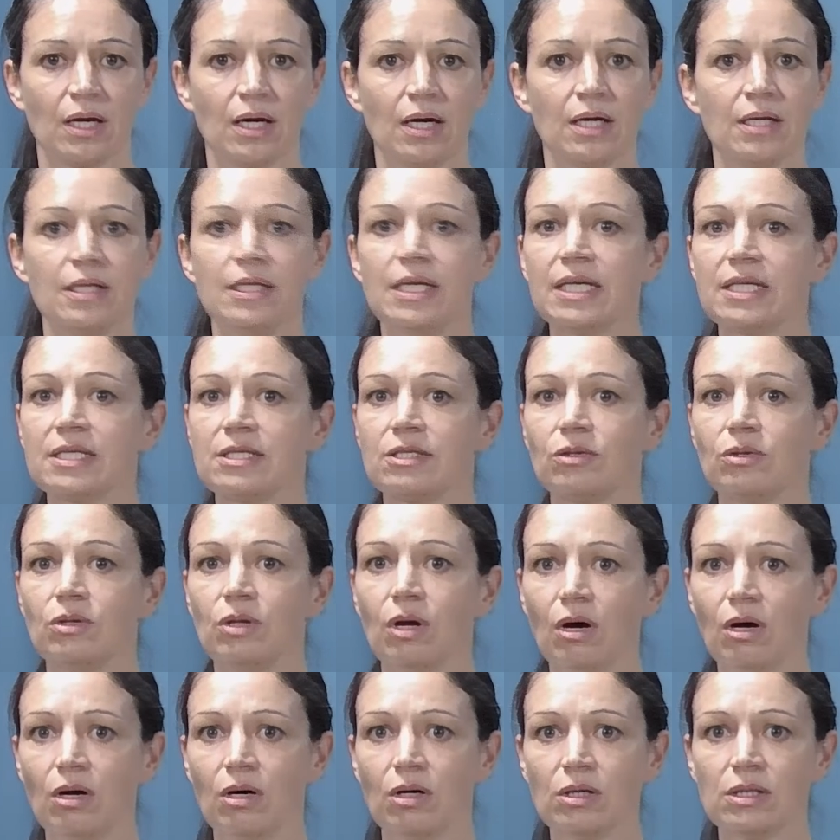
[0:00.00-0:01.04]
Next to
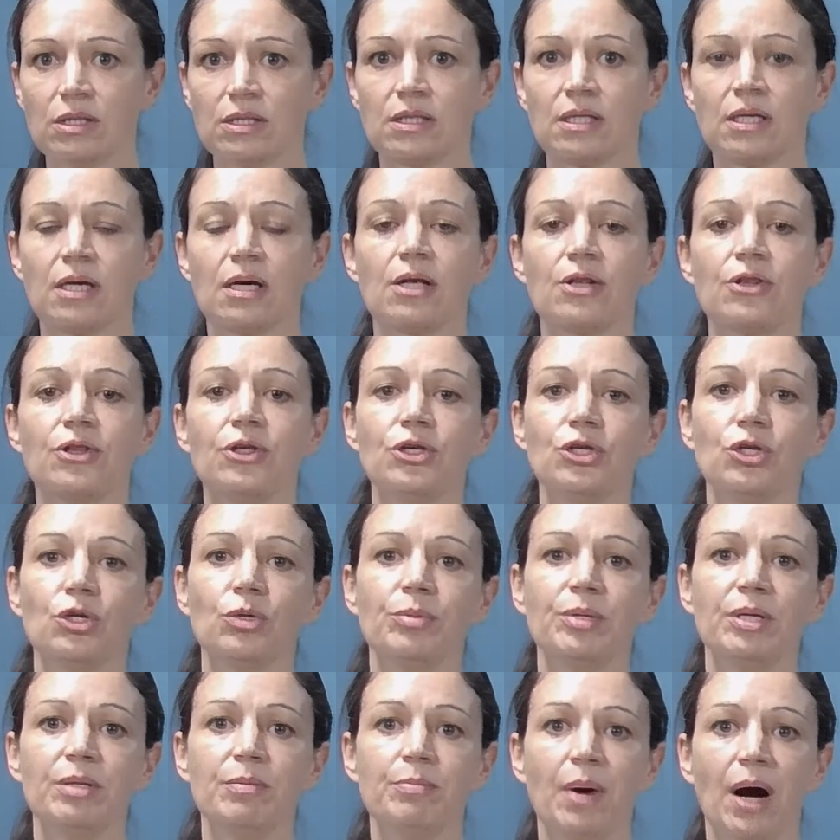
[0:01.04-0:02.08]
laws, the
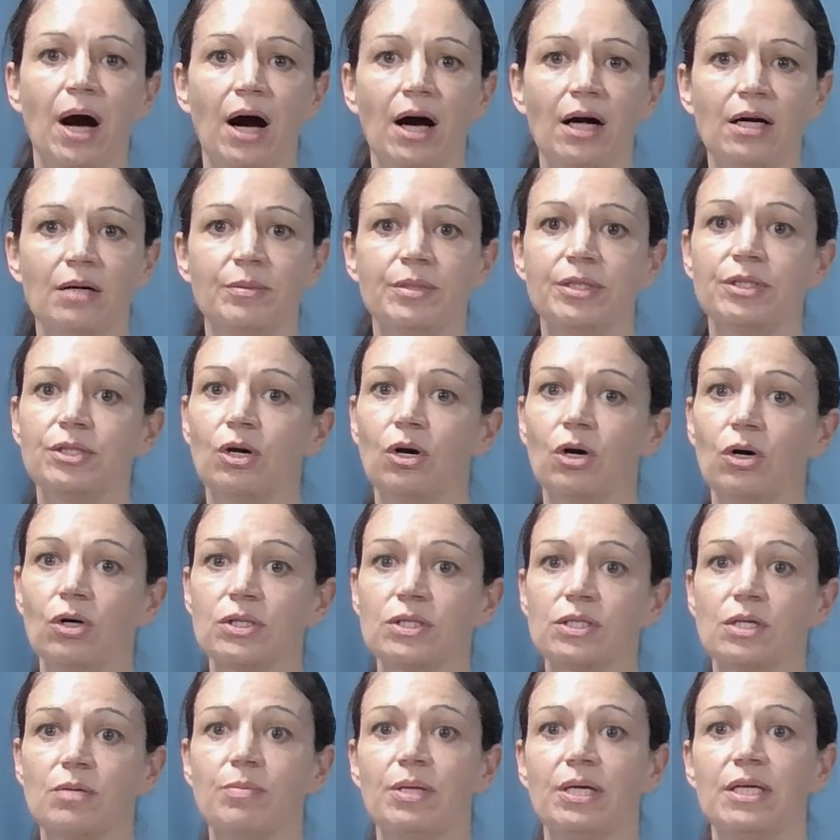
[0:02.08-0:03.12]
European Parliament
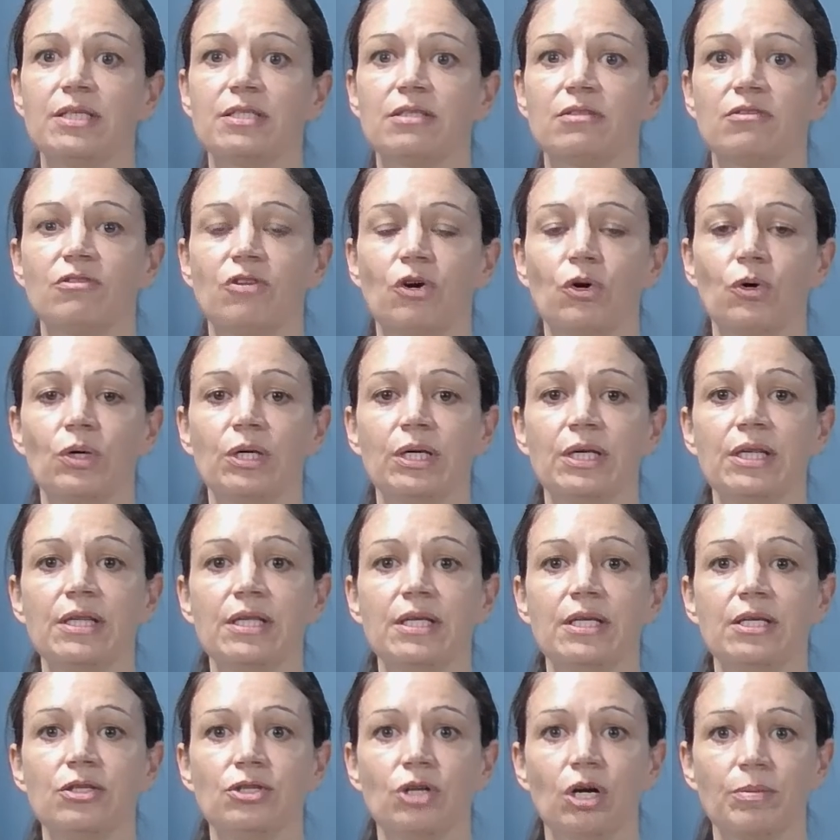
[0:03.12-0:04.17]
also plays a role in
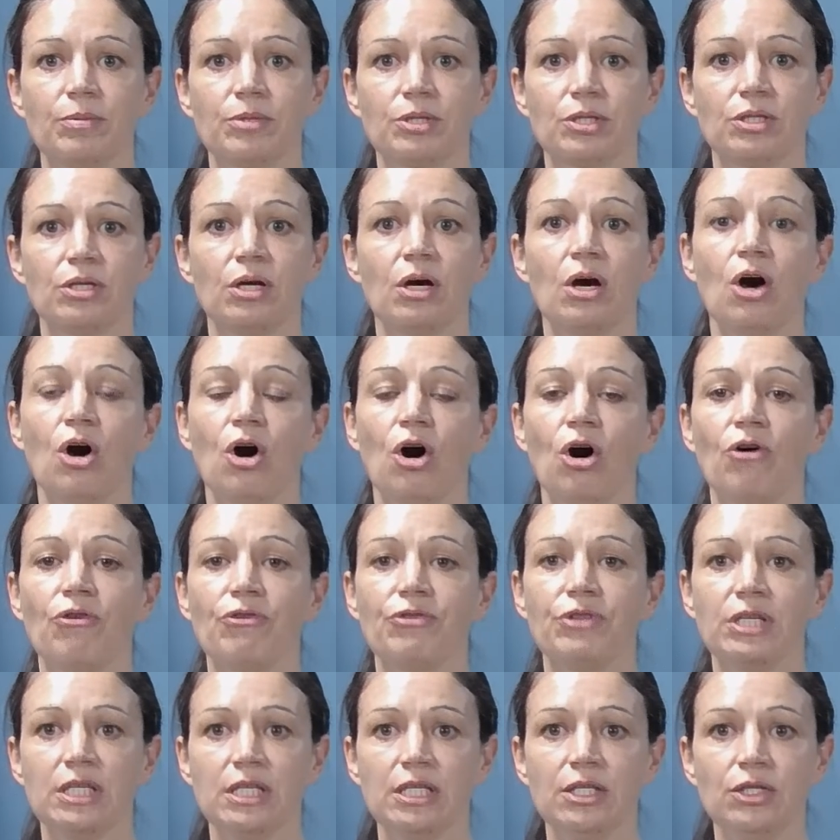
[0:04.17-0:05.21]
the adoption of
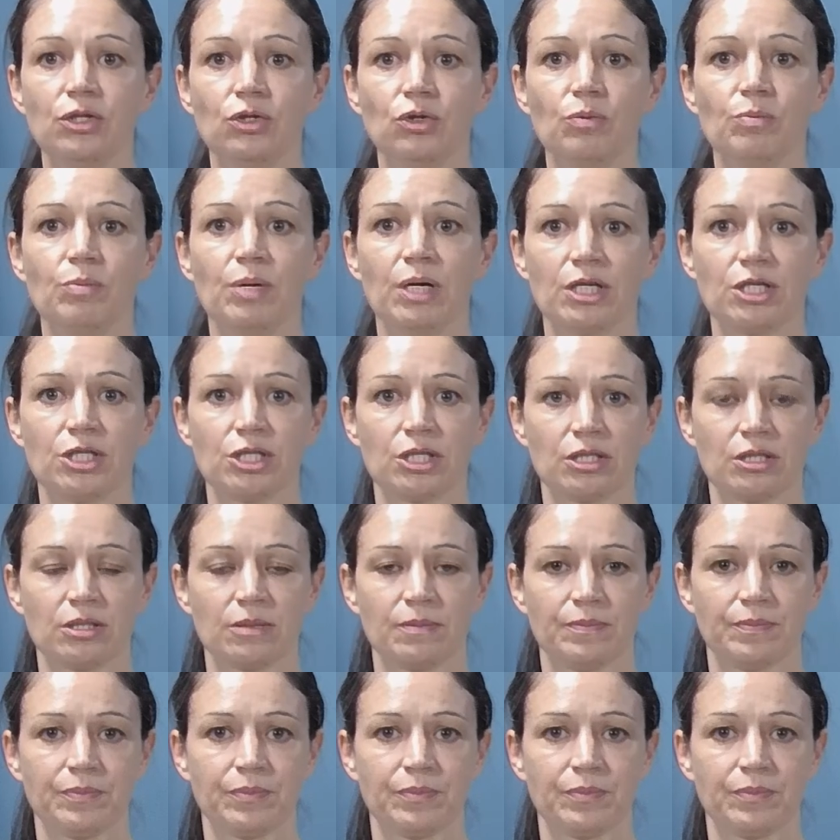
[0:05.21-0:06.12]
the EU budget.